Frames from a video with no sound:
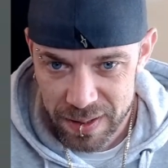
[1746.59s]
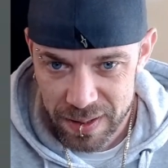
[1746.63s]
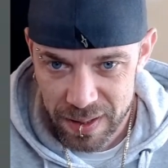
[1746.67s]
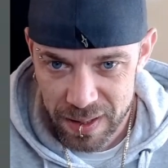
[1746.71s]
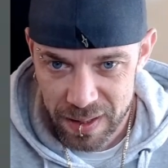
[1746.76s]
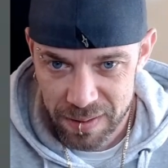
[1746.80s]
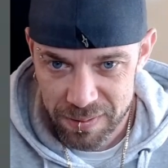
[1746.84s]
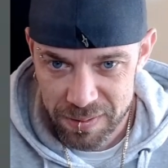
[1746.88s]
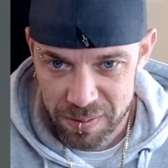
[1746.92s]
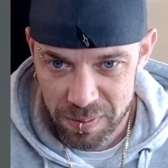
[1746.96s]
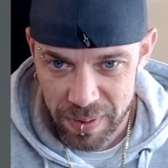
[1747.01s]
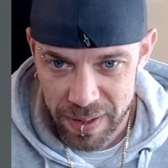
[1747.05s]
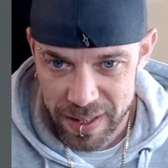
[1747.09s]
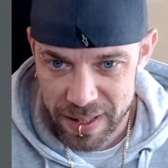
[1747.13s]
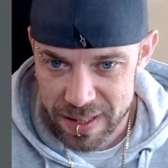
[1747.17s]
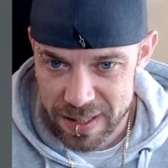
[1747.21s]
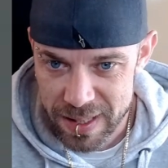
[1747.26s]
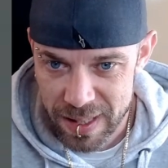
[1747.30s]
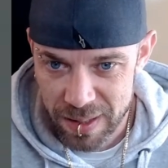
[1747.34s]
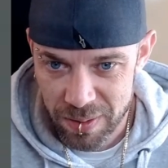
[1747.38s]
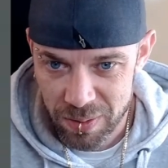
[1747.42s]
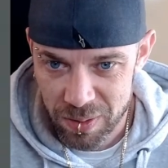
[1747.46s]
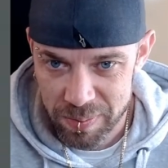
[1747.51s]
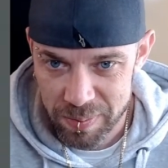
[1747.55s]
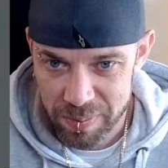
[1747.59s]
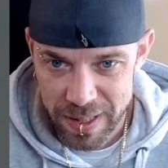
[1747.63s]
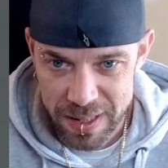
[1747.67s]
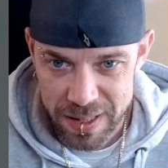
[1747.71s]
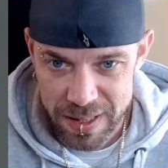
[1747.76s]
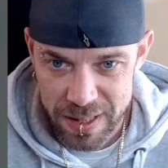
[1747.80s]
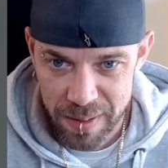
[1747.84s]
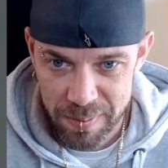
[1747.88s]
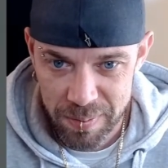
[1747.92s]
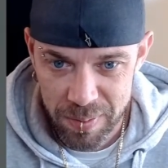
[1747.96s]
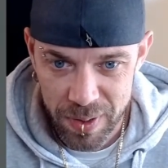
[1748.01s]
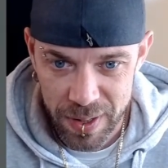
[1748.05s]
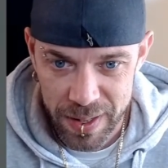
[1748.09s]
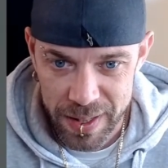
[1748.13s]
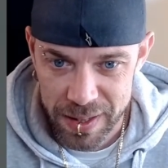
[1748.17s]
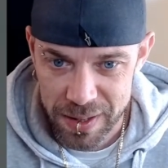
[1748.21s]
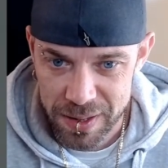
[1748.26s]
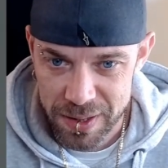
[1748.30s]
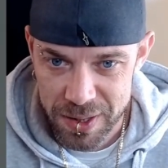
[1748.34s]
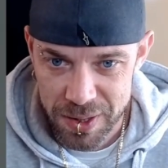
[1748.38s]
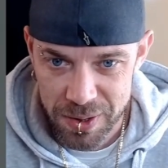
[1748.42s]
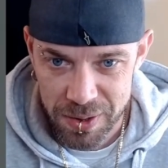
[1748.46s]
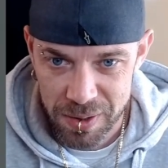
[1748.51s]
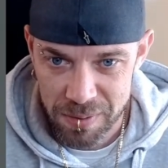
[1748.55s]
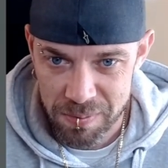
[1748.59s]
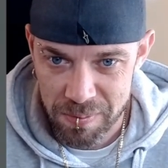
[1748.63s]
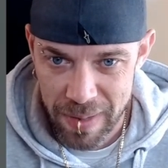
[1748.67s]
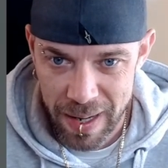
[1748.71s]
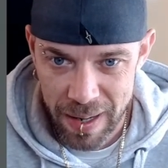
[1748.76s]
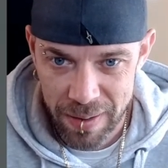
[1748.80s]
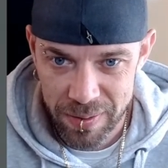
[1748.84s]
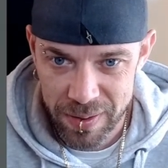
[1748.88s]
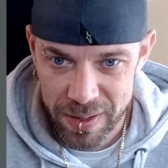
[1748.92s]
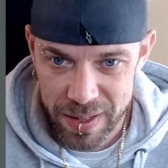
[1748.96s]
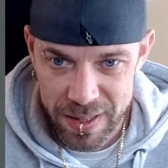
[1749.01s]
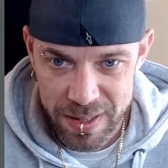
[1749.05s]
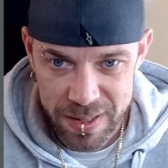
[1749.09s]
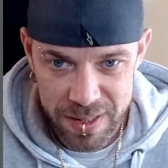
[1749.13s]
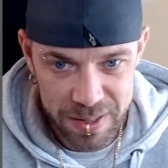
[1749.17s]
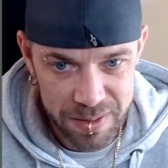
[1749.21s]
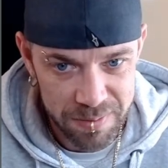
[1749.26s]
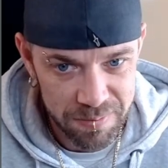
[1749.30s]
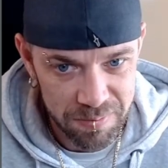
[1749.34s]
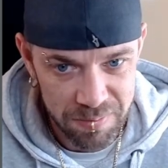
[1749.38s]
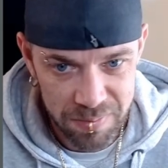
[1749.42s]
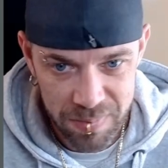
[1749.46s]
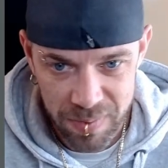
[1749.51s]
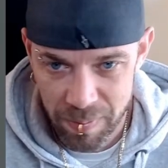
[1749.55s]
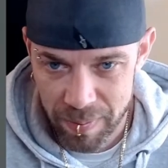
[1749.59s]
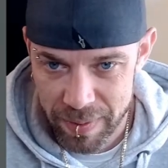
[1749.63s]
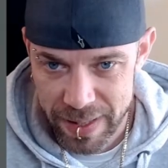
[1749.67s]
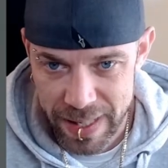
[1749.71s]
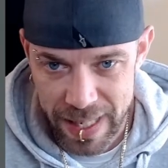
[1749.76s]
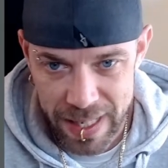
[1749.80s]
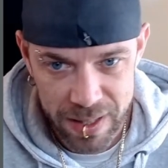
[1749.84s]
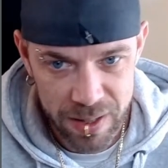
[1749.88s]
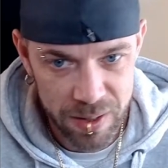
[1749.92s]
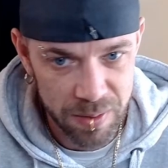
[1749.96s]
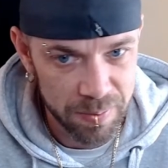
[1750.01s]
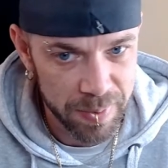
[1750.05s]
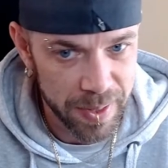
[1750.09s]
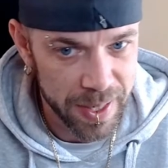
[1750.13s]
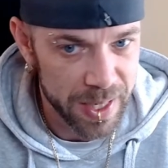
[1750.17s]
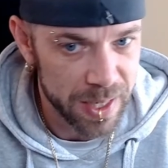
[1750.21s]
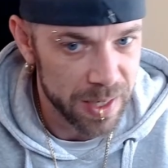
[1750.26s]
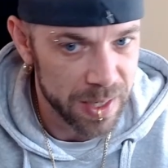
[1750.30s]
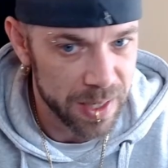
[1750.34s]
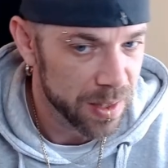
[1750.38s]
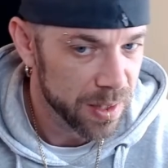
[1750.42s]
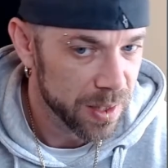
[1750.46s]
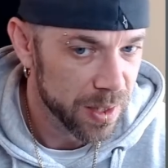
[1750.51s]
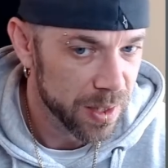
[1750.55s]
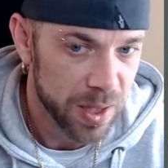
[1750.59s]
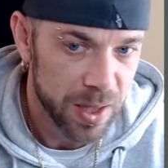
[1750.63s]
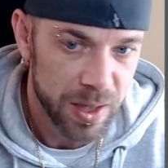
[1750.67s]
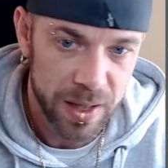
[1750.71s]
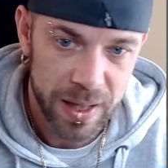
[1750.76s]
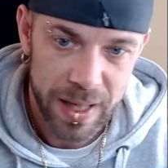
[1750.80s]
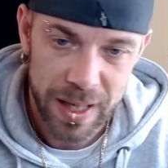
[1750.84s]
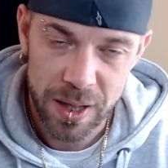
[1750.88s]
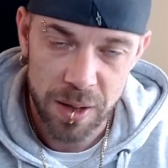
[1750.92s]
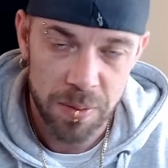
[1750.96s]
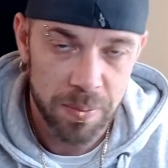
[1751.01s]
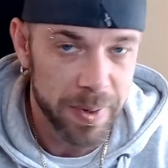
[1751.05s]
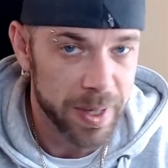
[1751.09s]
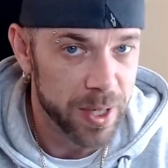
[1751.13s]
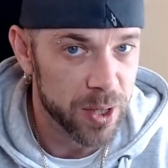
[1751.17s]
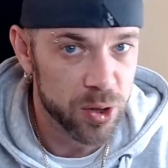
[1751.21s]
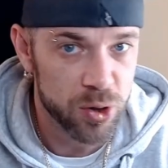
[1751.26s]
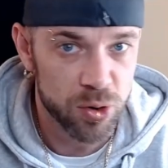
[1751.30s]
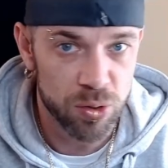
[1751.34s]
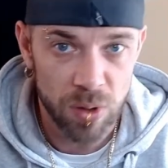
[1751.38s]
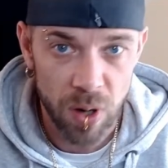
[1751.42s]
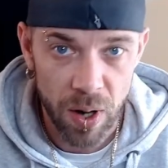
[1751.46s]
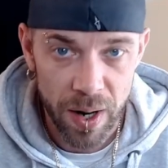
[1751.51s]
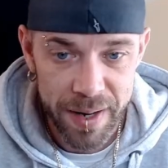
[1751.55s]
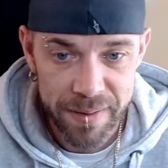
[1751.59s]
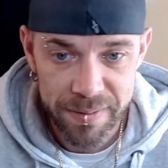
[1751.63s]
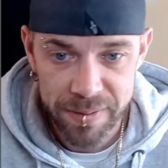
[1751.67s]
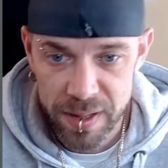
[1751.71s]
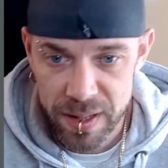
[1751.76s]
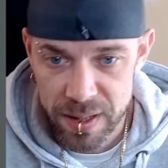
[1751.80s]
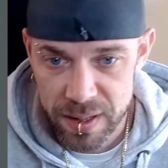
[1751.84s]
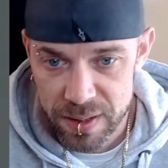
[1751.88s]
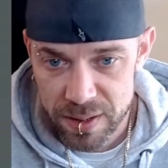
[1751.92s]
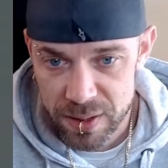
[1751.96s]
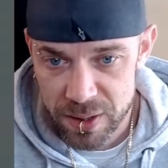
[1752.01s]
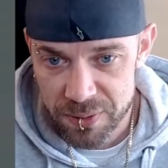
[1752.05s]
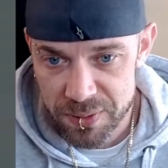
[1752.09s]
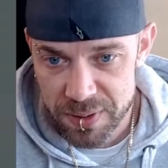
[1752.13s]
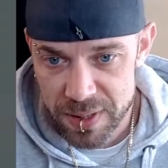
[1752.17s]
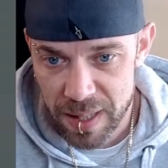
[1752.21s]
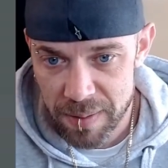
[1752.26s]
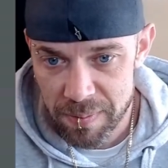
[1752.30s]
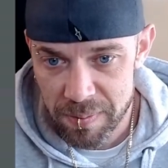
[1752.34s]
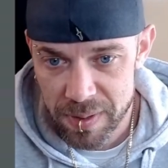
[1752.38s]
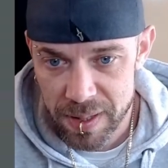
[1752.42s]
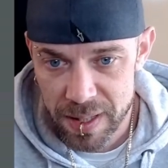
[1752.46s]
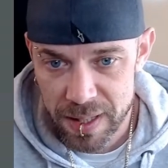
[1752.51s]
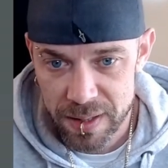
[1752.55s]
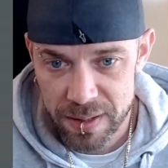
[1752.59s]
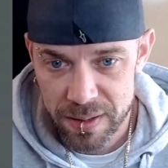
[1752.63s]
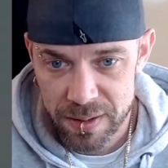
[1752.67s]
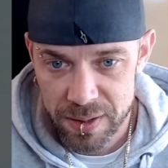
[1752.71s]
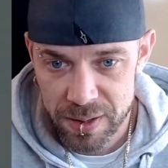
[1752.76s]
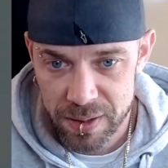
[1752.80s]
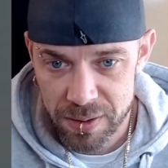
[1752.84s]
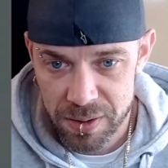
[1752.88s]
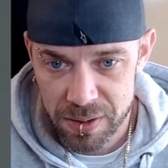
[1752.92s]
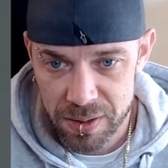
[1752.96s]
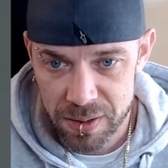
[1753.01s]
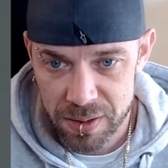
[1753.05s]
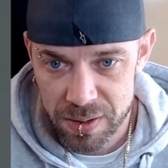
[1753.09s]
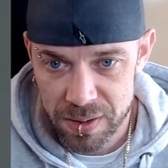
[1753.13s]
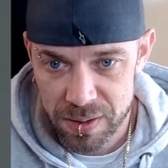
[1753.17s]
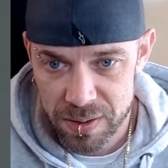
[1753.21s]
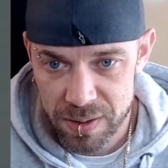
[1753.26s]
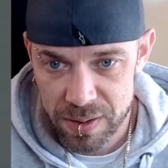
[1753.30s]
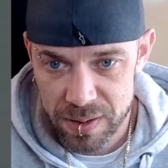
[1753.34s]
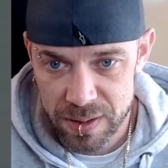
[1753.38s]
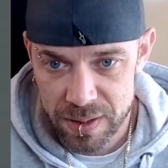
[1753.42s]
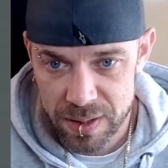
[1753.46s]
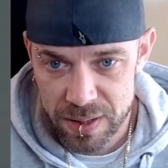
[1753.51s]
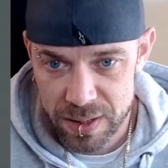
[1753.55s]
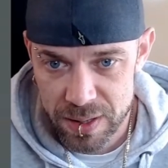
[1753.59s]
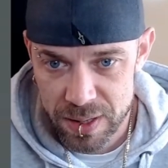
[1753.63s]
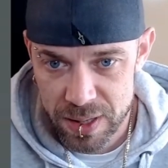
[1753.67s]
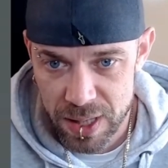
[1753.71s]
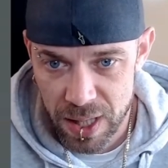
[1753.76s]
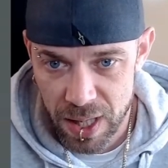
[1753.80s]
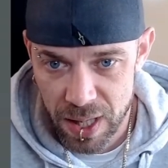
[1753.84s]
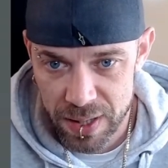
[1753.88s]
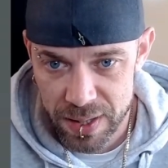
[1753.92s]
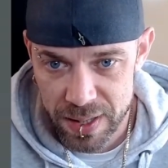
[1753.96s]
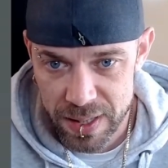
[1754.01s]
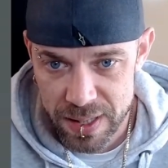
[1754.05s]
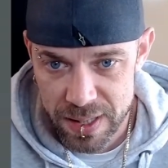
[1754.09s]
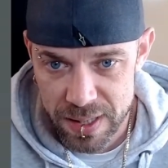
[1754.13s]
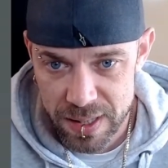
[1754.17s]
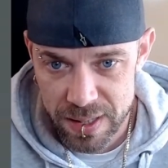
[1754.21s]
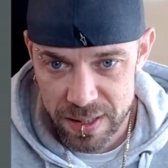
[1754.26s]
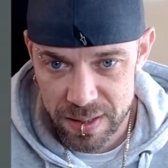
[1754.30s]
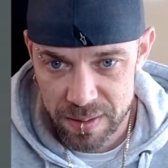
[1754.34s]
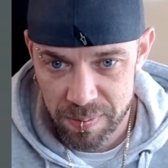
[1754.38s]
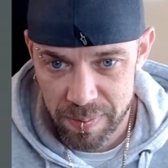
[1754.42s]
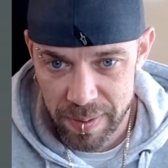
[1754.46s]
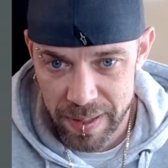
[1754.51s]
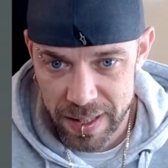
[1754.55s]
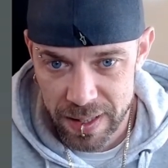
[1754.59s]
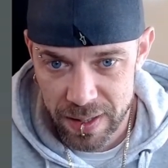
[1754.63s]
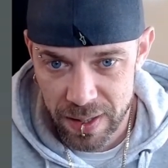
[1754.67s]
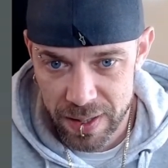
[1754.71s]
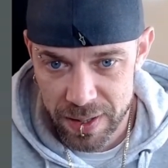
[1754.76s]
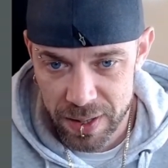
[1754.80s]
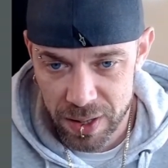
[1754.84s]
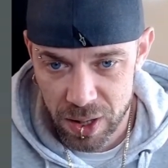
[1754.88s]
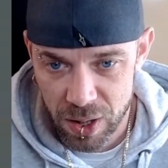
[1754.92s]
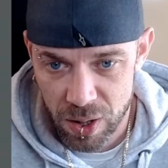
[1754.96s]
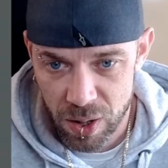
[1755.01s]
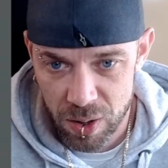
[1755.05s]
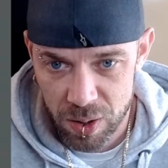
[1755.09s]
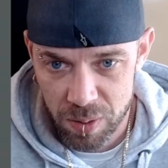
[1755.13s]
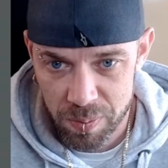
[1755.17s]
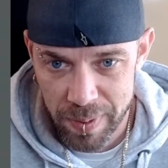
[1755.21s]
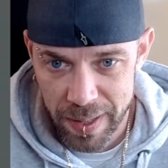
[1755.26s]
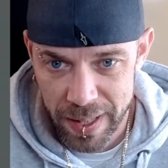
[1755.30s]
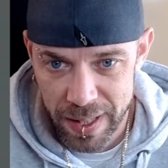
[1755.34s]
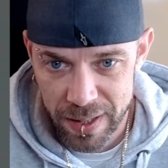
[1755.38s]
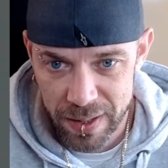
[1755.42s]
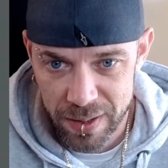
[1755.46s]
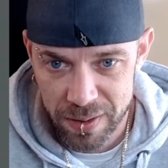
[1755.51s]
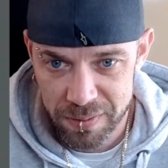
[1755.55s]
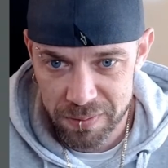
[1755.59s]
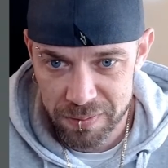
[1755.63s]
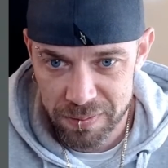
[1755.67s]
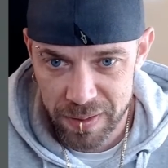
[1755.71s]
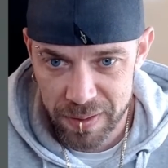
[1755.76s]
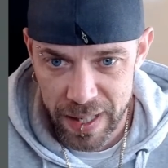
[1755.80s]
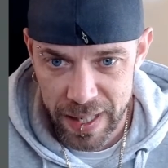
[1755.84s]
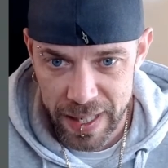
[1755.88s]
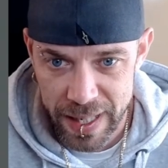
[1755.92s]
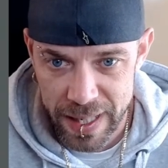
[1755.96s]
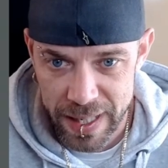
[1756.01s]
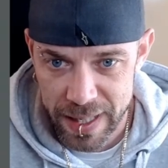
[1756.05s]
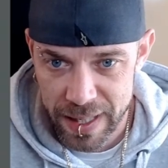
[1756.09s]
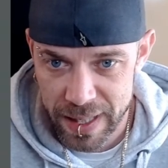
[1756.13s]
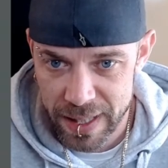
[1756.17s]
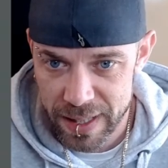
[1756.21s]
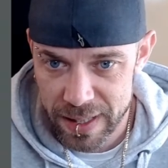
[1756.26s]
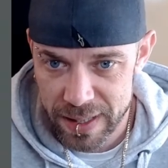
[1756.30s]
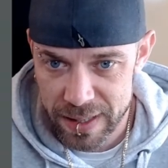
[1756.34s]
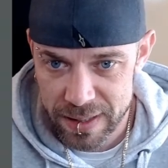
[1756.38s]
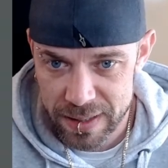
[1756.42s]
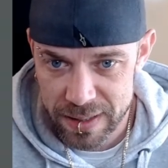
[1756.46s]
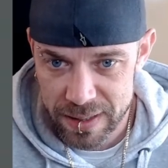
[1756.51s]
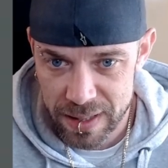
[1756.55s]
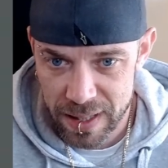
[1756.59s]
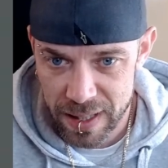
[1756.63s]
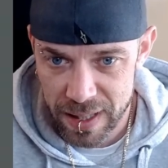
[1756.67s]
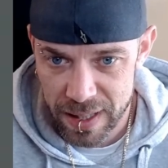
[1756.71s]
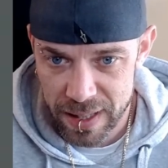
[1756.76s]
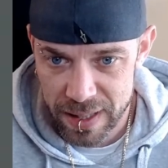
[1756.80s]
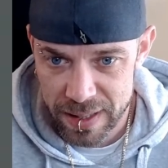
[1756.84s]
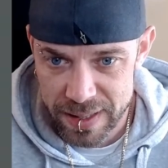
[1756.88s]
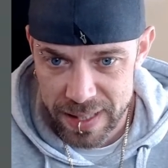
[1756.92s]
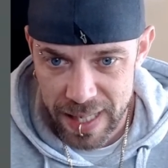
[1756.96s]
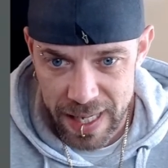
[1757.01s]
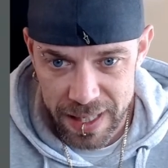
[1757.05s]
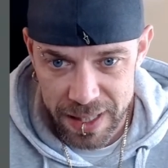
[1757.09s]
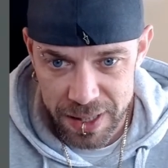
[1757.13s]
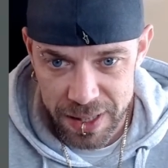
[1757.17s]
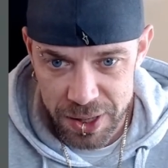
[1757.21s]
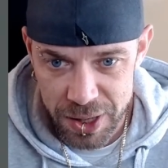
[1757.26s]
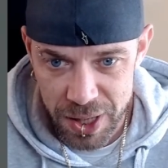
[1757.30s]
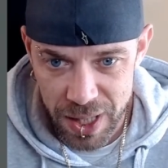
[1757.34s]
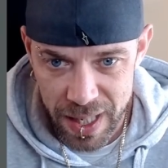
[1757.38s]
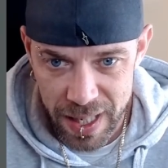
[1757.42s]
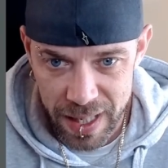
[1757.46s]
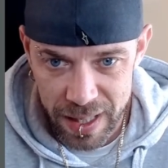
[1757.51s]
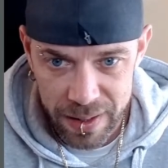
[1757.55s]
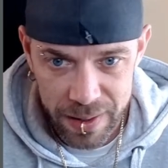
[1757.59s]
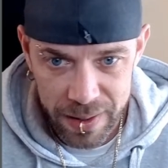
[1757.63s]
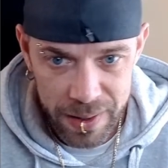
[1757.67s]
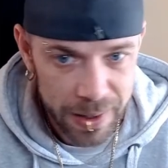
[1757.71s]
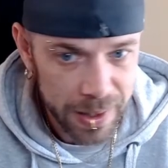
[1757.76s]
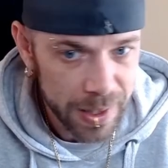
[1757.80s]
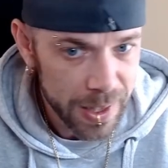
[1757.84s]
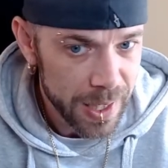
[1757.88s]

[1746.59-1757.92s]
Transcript: I love the way they set all the bits separately, because you could mount this. I mean, that could be a driver of something. You could start this to be like the cockpit of a Dakar jet.